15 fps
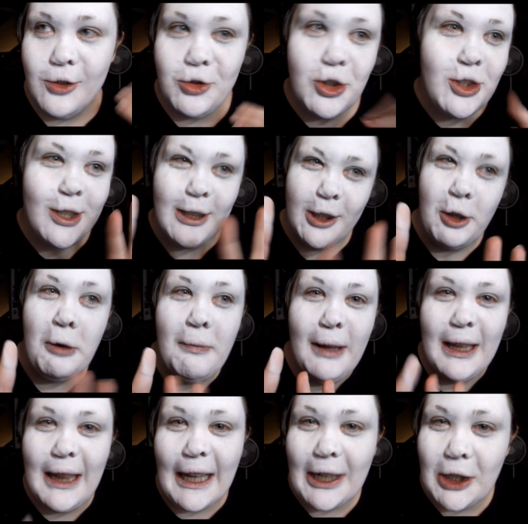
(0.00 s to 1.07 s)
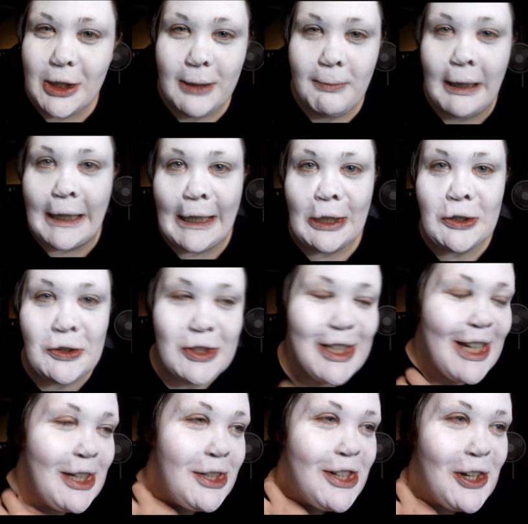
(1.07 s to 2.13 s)
just a little bit lighter than my natural
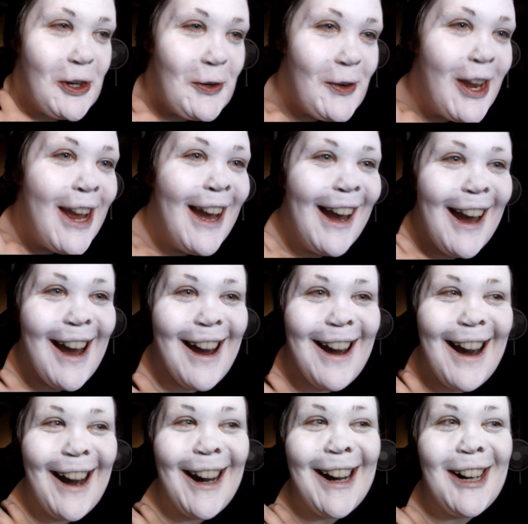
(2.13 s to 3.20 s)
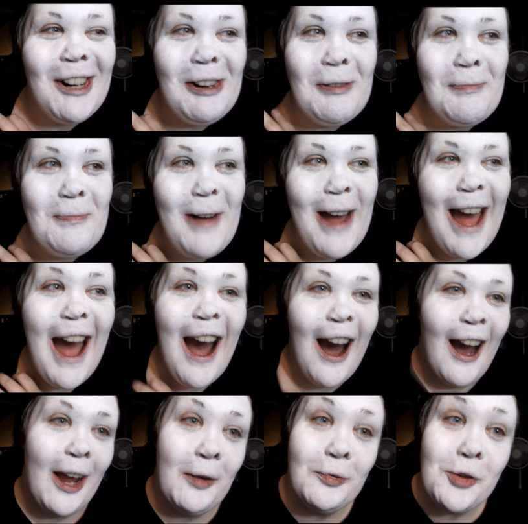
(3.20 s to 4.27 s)
skin tone, um,
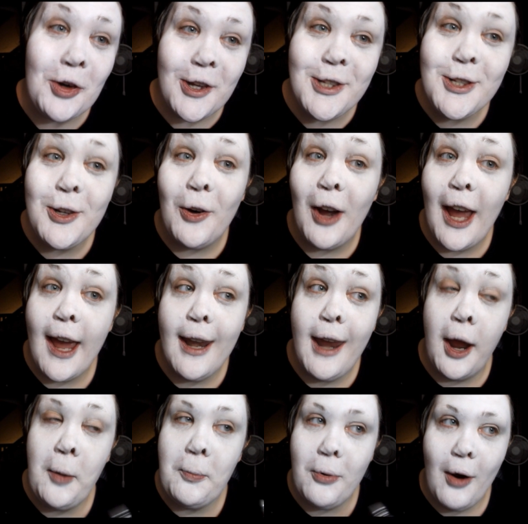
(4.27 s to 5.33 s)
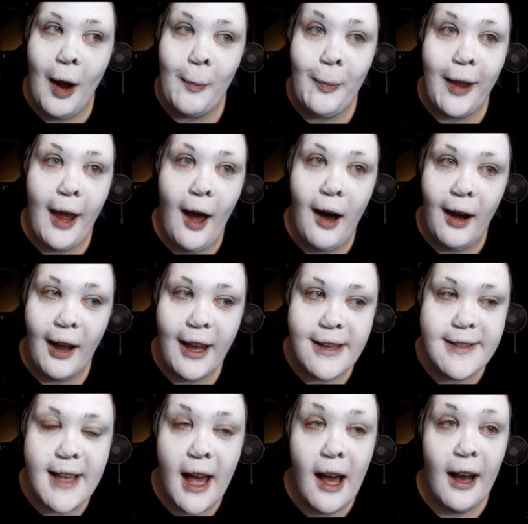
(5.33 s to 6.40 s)
I'm going to go ahead and prime the
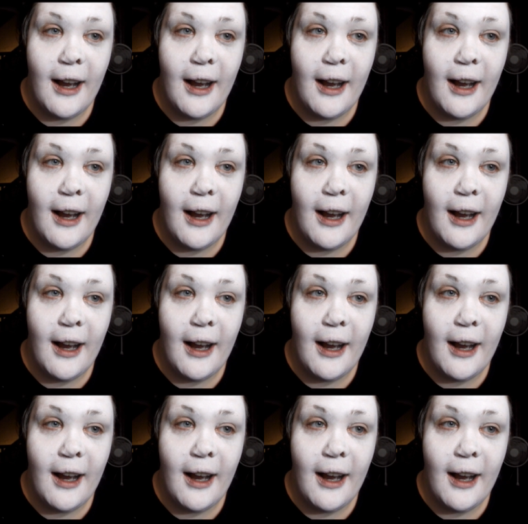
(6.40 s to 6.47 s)
eyes.